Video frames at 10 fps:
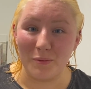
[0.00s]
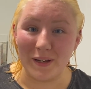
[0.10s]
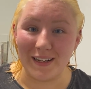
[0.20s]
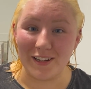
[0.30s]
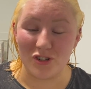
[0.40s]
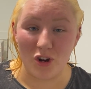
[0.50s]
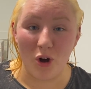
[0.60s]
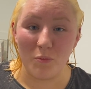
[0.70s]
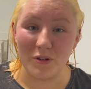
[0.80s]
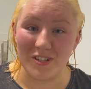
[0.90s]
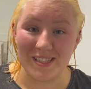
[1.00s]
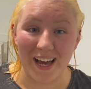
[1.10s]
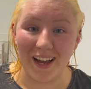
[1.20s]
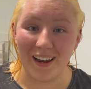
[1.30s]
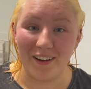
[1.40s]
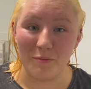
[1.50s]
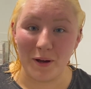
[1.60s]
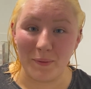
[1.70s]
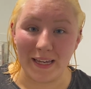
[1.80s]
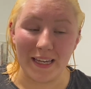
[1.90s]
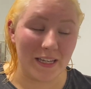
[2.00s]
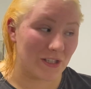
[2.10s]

weekly shop, which is the highlight of my week.